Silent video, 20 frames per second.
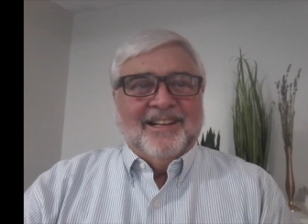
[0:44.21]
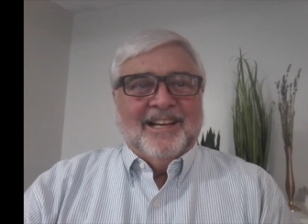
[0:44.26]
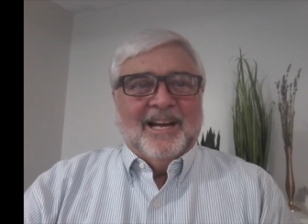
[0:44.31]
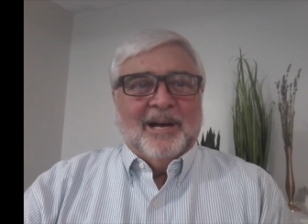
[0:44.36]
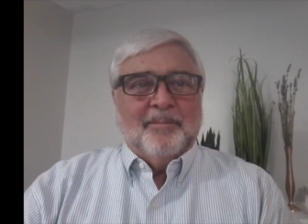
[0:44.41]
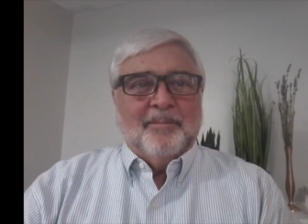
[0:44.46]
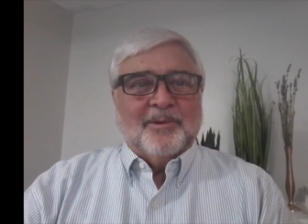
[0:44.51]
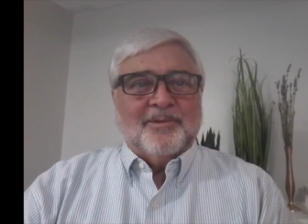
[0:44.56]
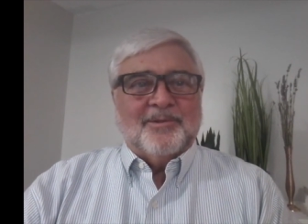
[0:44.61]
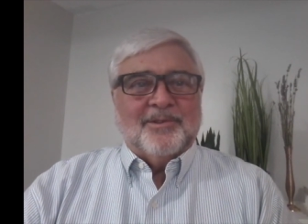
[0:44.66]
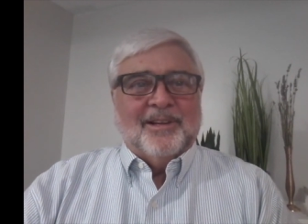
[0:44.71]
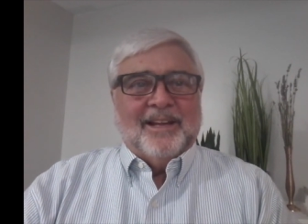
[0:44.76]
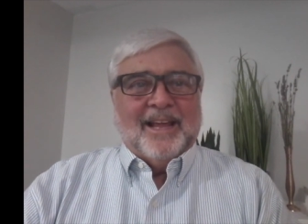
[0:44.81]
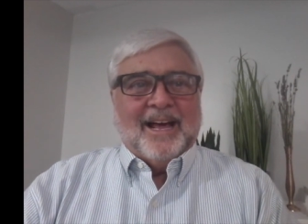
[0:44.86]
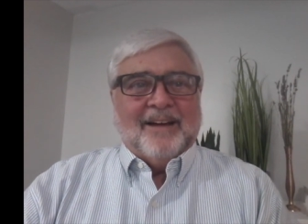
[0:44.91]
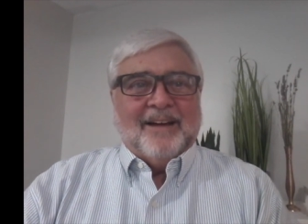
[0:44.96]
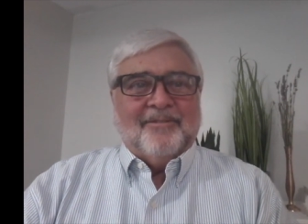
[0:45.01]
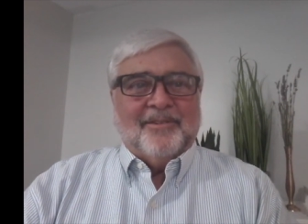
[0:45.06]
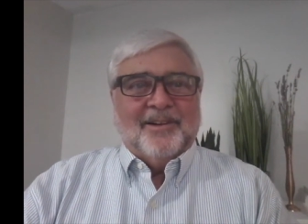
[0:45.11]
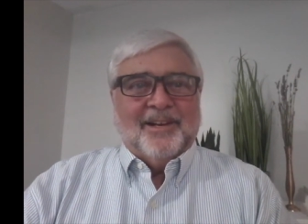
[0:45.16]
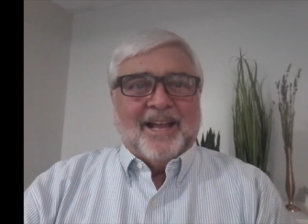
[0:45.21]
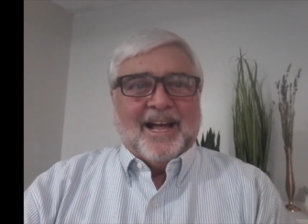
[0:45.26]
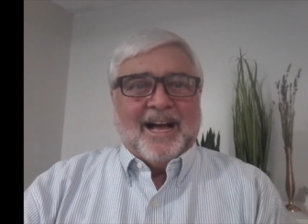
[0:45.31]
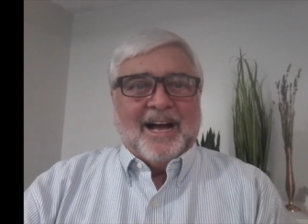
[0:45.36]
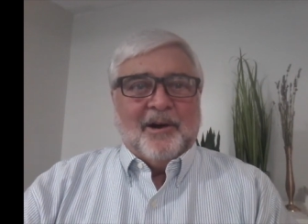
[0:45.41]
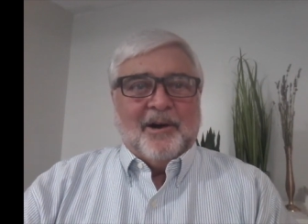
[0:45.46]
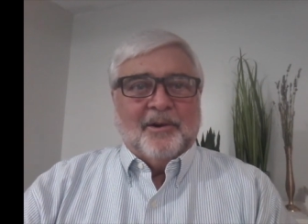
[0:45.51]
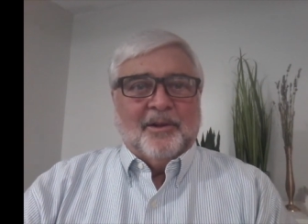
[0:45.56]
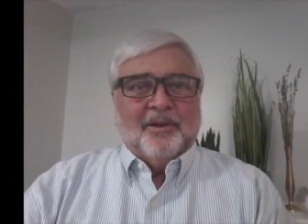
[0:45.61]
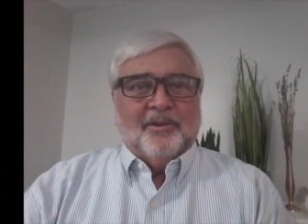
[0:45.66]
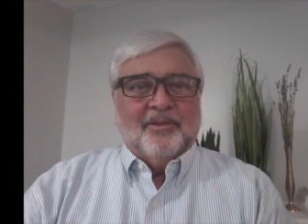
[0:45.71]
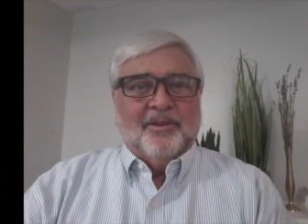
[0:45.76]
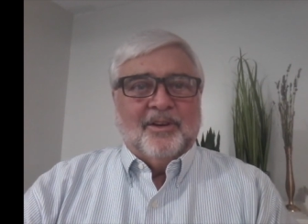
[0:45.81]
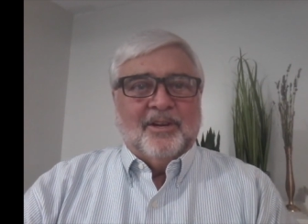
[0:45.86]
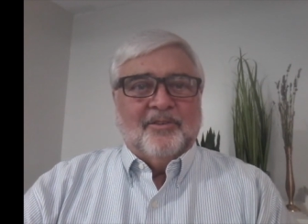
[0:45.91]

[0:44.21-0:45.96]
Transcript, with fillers: Help us to laugh aloud as an